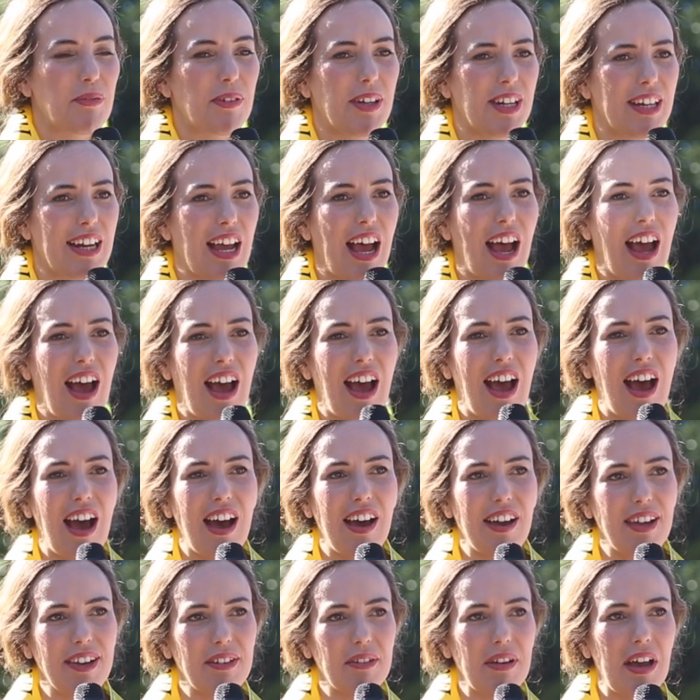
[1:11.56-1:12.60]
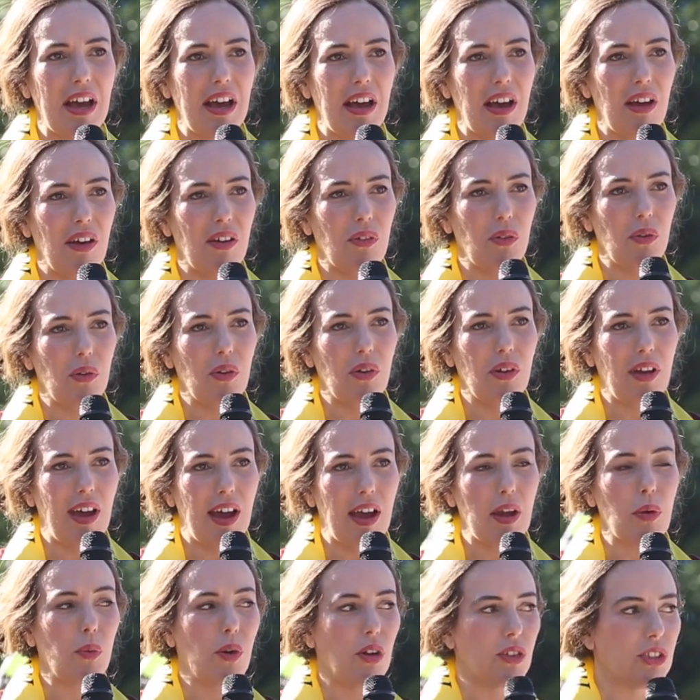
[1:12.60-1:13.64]
But I
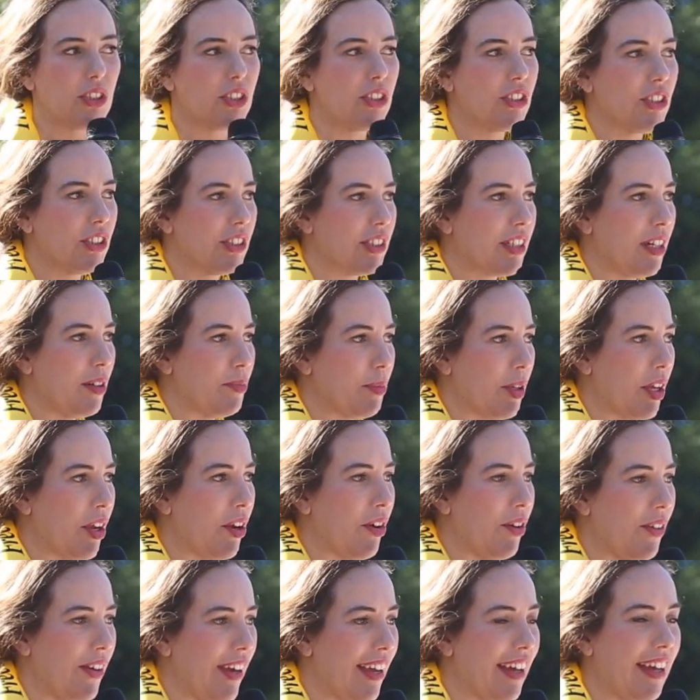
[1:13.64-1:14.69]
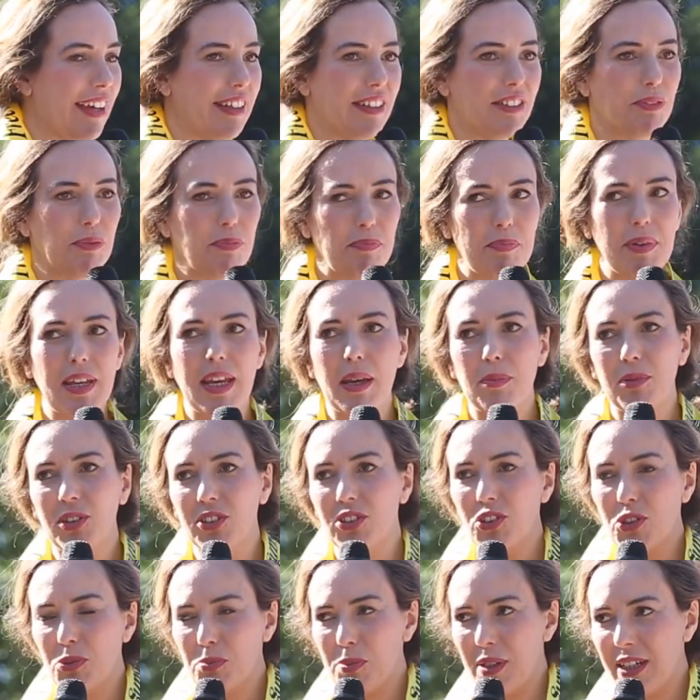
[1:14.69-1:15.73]
wanted to come here and be able
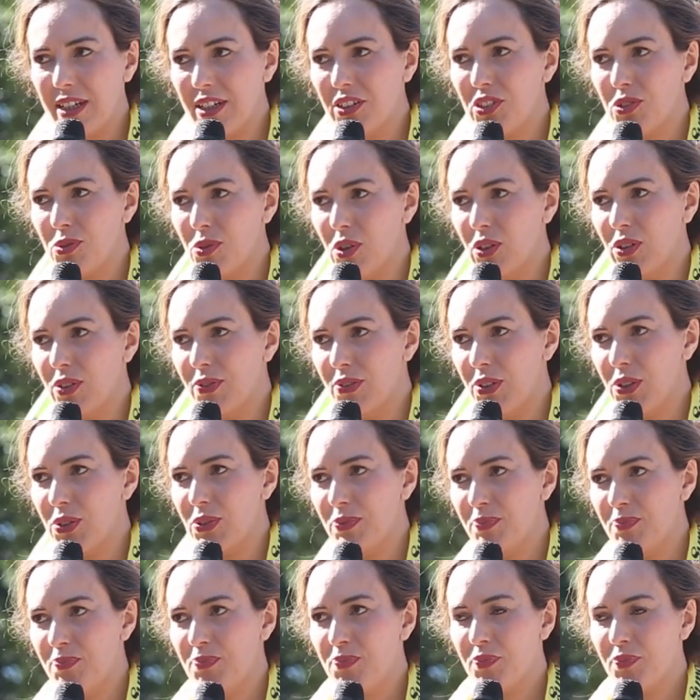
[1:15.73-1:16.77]
to speak to all of you,